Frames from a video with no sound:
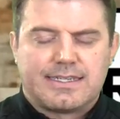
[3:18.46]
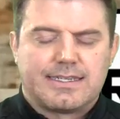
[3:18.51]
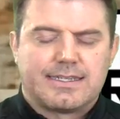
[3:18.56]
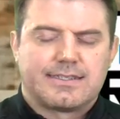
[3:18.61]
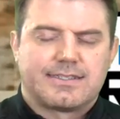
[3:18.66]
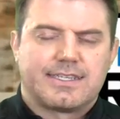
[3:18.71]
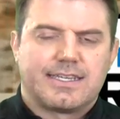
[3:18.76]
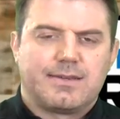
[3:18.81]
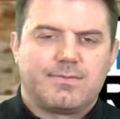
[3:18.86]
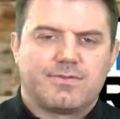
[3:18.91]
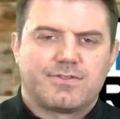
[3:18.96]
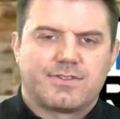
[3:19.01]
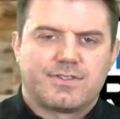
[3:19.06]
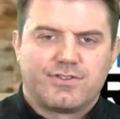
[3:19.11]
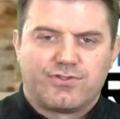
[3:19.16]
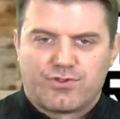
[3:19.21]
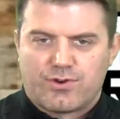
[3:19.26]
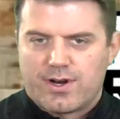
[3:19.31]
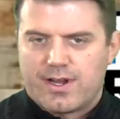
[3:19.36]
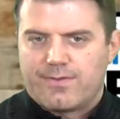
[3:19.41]
teams
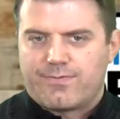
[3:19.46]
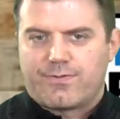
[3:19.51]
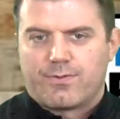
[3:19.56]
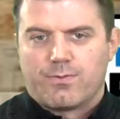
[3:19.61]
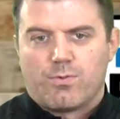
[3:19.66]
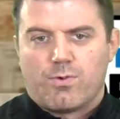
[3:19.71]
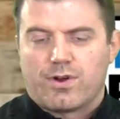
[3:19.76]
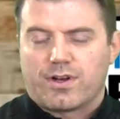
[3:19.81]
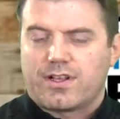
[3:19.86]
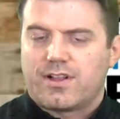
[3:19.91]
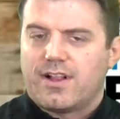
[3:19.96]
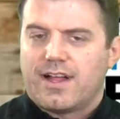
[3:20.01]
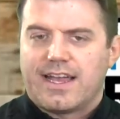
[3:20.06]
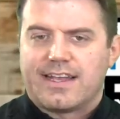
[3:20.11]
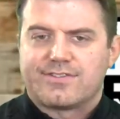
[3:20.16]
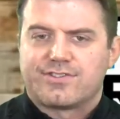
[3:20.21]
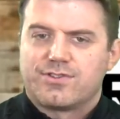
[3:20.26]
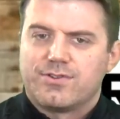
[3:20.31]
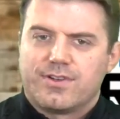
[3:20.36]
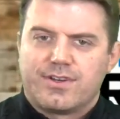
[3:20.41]
drift from one
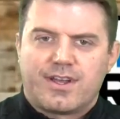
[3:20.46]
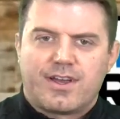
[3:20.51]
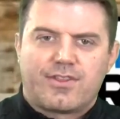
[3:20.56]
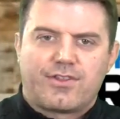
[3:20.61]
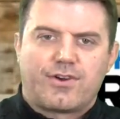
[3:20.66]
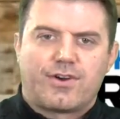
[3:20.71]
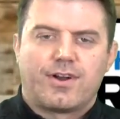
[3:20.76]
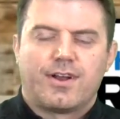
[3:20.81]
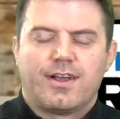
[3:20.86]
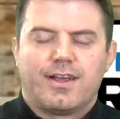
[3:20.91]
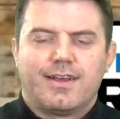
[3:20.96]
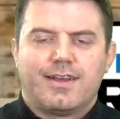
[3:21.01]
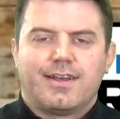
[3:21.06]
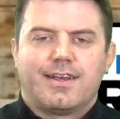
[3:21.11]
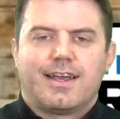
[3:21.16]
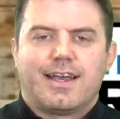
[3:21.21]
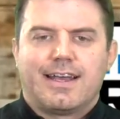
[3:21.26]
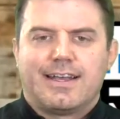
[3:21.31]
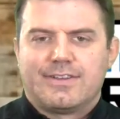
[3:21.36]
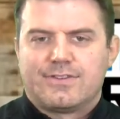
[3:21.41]
class to another
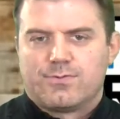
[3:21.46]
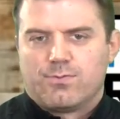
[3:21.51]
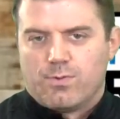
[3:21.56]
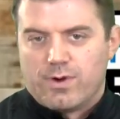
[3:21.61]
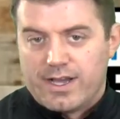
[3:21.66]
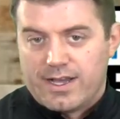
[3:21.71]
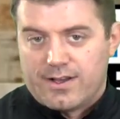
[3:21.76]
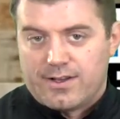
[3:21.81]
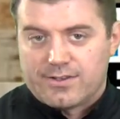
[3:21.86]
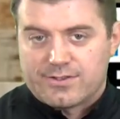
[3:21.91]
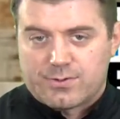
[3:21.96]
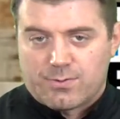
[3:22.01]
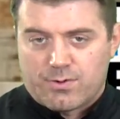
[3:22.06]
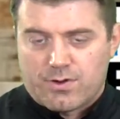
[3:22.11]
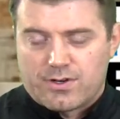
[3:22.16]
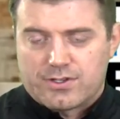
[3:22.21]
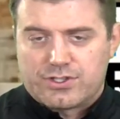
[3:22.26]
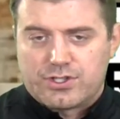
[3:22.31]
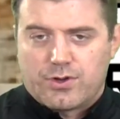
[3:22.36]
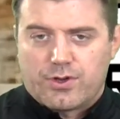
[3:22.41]
as well. So we're
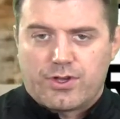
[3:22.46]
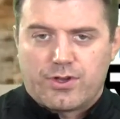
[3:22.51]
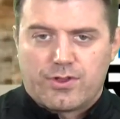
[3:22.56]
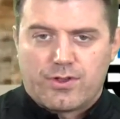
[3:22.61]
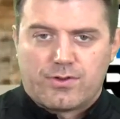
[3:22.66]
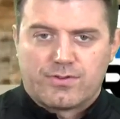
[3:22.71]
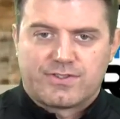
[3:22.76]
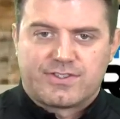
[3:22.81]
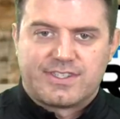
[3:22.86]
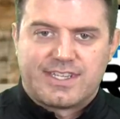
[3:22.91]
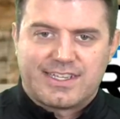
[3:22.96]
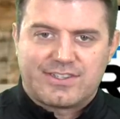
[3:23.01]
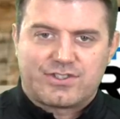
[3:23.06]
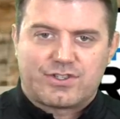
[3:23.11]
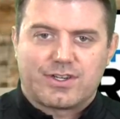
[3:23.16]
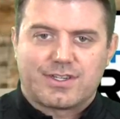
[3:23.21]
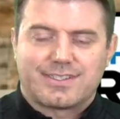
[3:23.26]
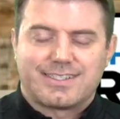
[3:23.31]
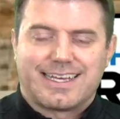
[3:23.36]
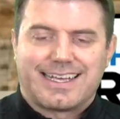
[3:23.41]
going to show you those
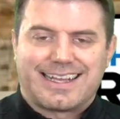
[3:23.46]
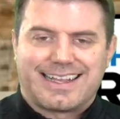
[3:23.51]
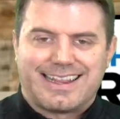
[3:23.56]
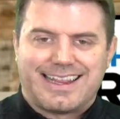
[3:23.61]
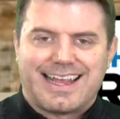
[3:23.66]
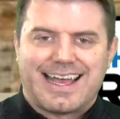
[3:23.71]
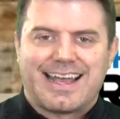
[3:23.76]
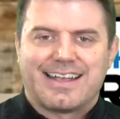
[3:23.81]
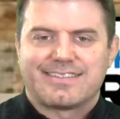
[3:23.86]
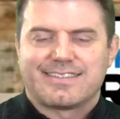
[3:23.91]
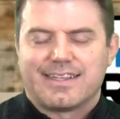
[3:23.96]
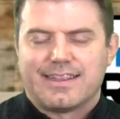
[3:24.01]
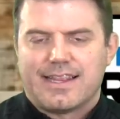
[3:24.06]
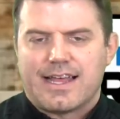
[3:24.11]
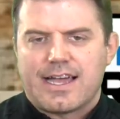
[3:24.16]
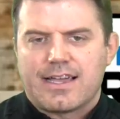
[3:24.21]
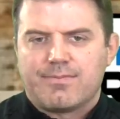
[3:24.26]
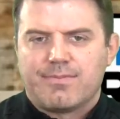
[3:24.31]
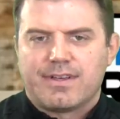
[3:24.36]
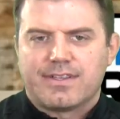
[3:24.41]
district and class
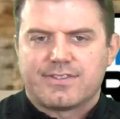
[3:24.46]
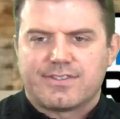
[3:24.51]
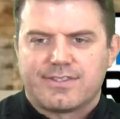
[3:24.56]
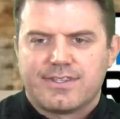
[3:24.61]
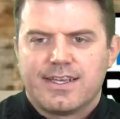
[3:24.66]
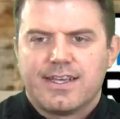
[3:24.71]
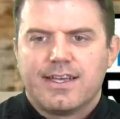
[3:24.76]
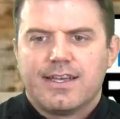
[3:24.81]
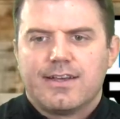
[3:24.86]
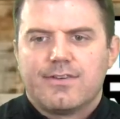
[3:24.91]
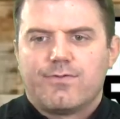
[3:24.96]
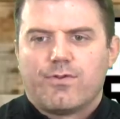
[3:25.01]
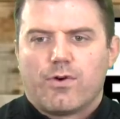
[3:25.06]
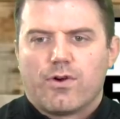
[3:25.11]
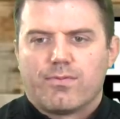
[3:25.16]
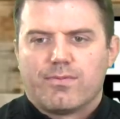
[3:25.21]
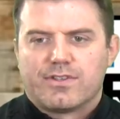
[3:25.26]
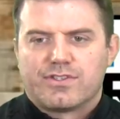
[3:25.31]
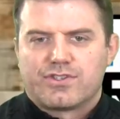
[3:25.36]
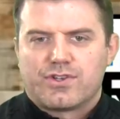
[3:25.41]
alignments
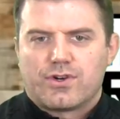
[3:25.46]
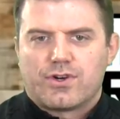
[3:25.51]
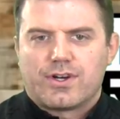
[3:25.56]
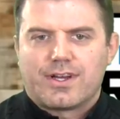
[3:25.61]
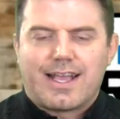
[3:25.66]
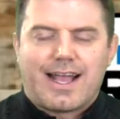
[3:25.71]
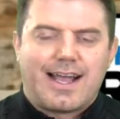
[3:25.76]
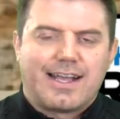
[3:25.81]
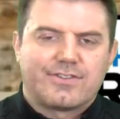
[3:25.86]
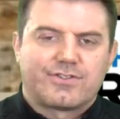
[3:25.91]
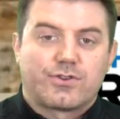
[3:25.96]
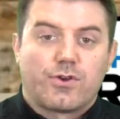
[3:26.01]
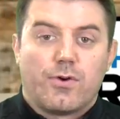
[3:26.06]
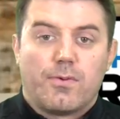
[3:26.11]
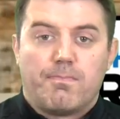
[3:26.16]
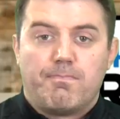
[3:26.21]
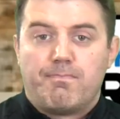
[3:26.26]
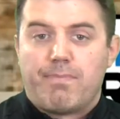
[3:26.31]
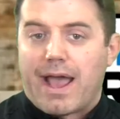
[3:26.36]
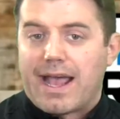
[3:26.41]
for Missouri high
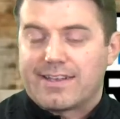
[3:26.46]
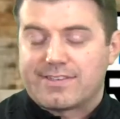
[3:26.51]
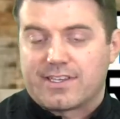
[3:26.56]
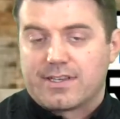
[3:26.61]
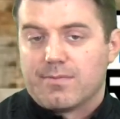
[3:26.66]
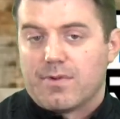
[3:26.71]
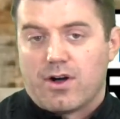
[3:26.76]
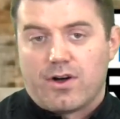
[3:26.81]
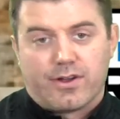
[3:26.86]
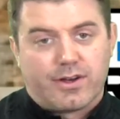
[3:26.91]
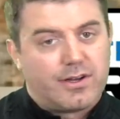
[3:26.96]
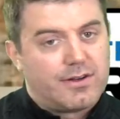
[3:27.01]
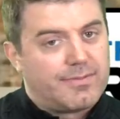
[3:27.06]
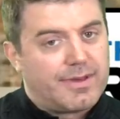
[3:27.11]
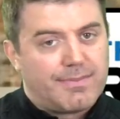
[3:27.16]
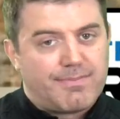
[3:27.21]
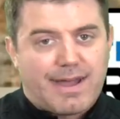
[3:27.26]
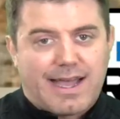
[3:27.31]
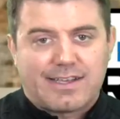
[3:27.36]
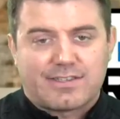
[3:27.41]
school basketball. And it'll be
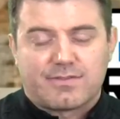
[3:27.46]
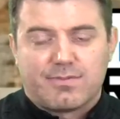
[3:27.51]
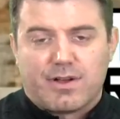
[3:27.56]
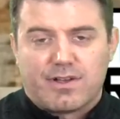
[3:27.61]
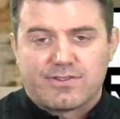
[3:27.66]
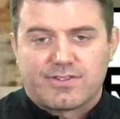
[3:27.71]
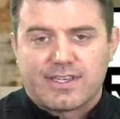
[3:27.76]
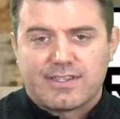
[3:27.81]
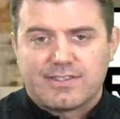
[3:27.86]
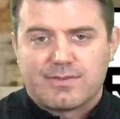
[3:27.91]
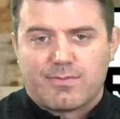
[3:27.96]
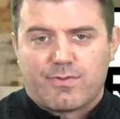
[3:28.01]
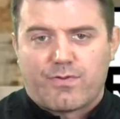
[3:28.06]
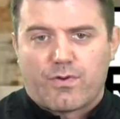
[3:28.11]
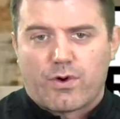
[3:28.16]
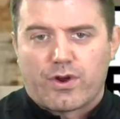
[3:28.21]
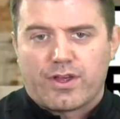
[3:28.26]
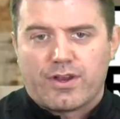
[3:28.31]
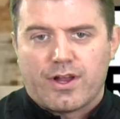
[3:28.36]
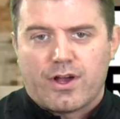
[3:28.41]
basketball season
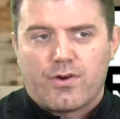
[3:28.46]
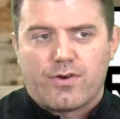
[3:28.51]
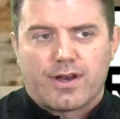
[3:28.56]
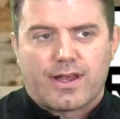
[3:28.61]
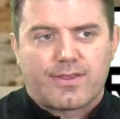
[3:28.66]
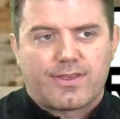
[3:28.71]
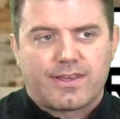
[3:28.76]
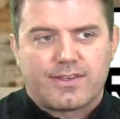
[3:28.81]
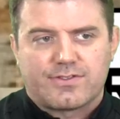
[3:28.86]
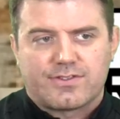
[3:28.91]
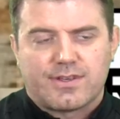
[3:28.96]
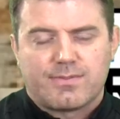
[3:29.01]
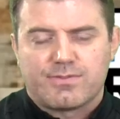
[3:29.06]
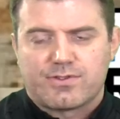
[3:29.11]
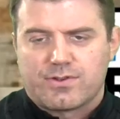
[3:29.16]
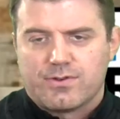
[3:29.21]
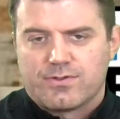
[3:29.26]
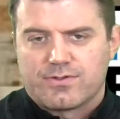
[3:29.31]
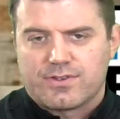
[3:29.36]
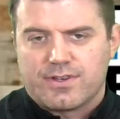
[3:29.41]
before you know it. I think some
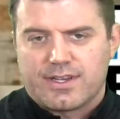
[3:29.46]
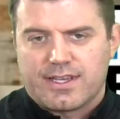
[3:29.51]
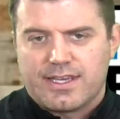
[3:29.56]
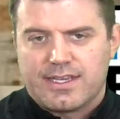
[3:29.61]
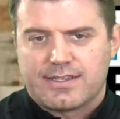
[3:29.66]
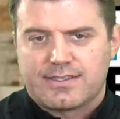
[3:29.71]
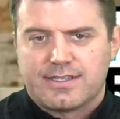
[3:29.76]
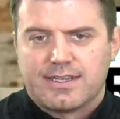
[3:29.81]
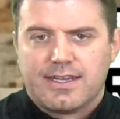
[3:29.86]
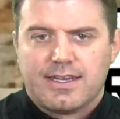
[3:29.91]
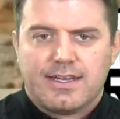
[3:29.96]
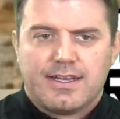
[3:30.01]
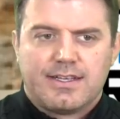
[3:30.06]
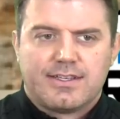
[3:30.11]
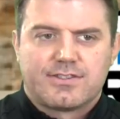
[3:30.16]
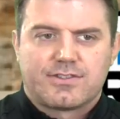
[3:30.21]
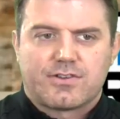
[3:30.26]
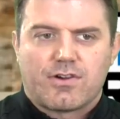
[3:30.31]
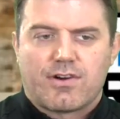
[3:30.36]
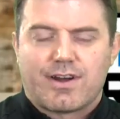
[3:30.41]
schools are going to get
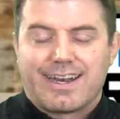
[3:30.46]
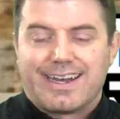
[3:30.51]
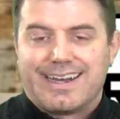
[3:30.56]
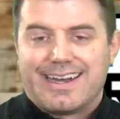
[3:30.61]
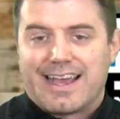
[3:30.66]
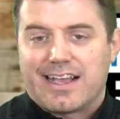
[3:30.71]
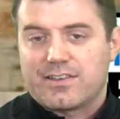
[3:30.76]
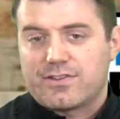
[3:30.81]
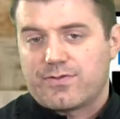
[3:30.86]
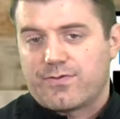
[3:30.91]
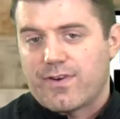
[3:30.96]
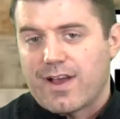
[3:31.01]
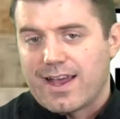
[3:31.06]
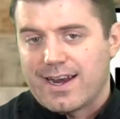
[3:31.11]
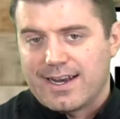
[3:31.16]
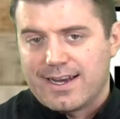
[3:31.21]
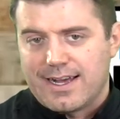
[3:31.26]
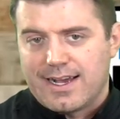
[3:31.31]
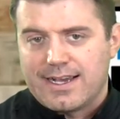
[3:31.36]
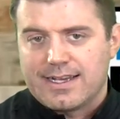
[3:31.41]
started next
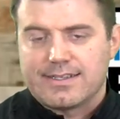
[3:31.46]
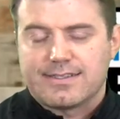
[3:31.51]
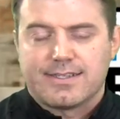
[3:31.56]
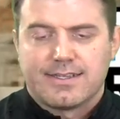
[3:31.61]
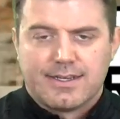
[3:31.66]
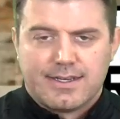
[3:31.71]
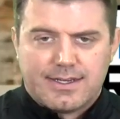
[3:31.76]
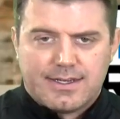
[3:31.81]
Friday night.